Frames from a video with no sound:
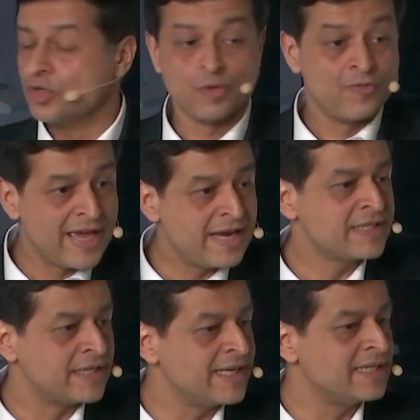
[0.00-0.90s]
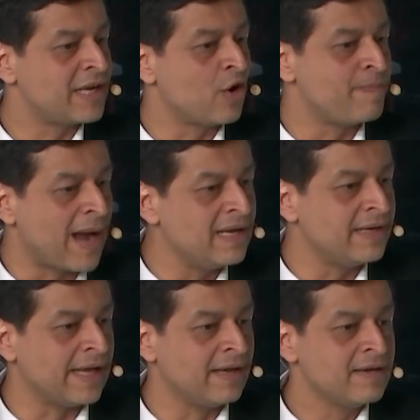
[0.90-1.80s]
So various cities are now
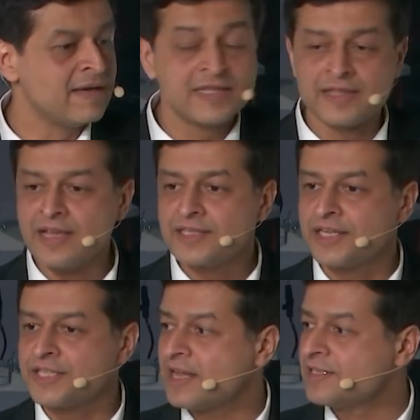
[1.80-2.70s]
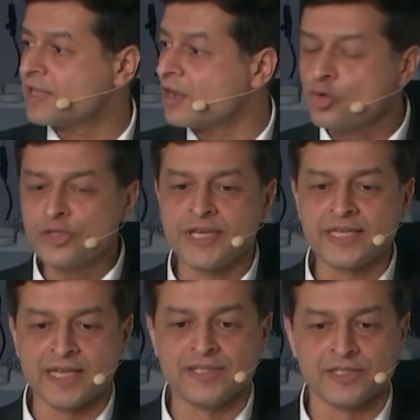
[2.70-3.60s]
piloting things such as
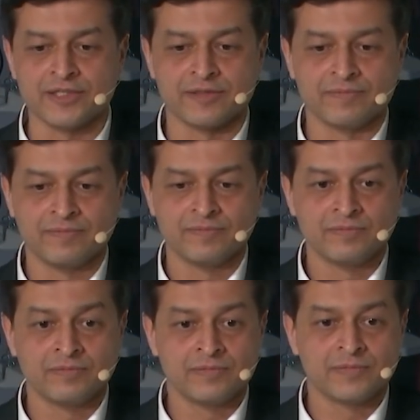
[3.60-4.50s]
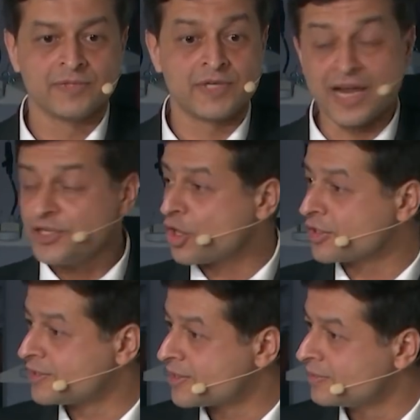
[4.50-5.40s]
acoustic sensors,
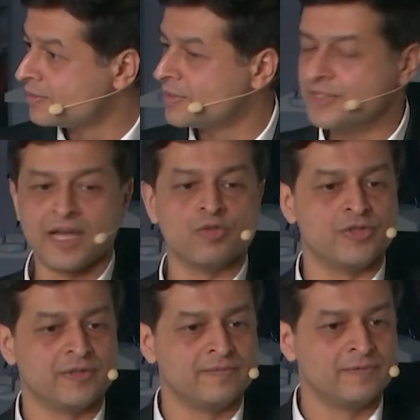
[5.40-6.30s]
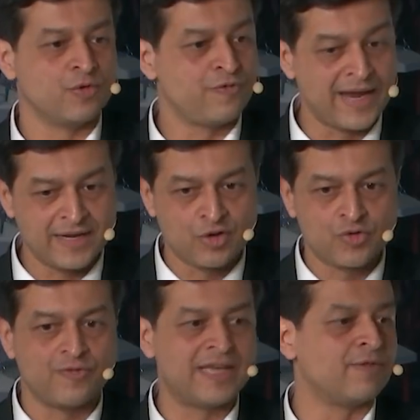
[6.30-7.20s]
gunshot sounds to find
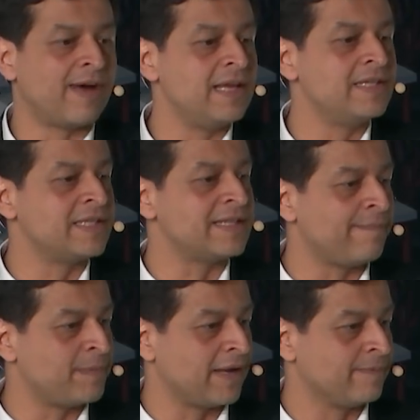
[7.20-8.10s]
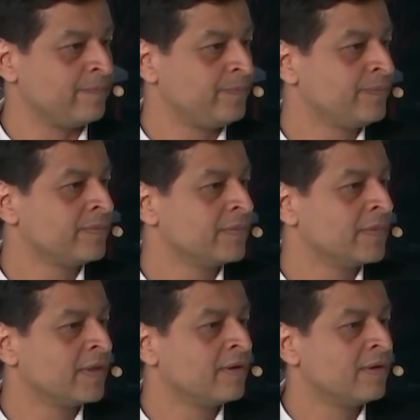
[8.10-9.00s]
out where the violence is happening,
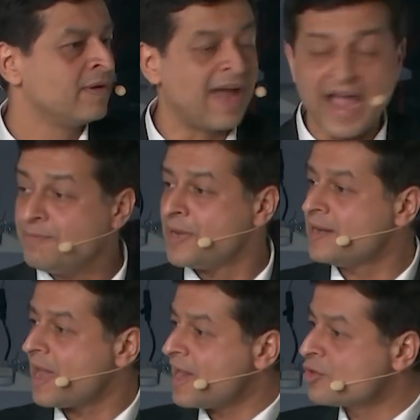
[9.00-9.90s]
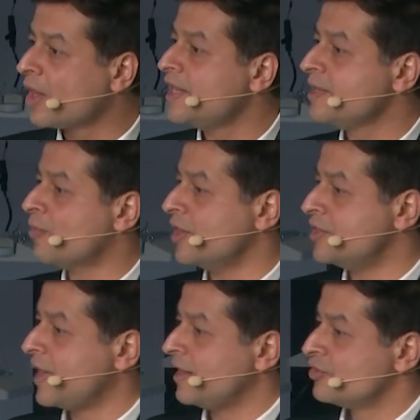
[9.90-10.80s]
ambient air quality
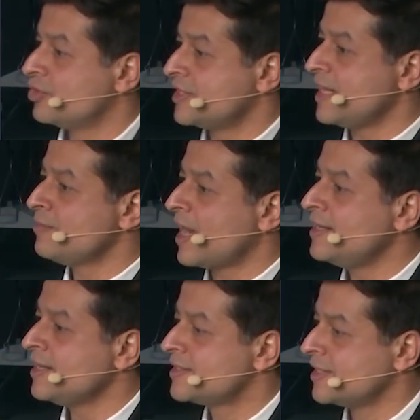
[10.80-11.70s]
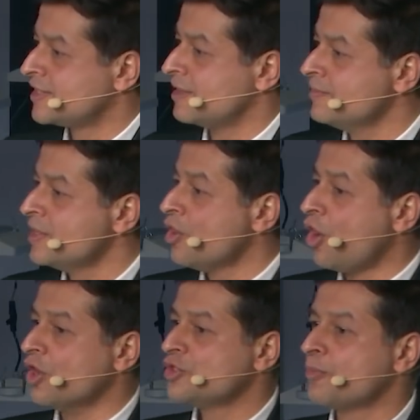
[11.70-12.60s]
monitoring. So the same lighting system
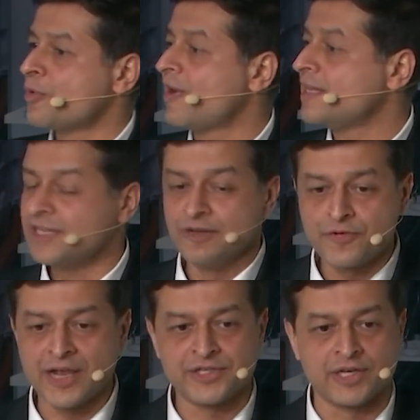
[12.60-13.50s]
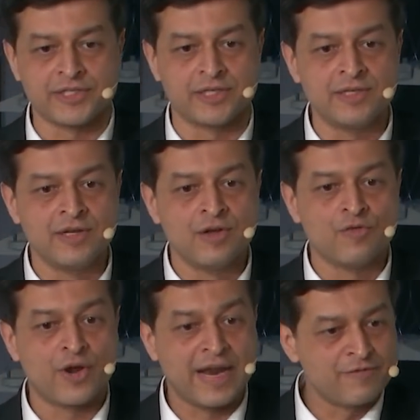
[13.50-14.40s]
also provides infrastructure
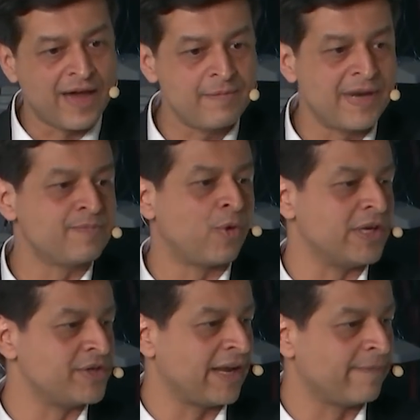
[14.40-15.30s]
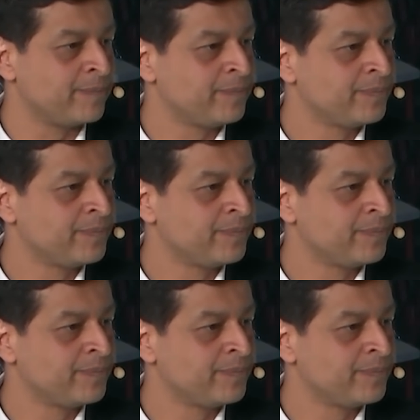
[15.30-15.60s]
for environment monitoring.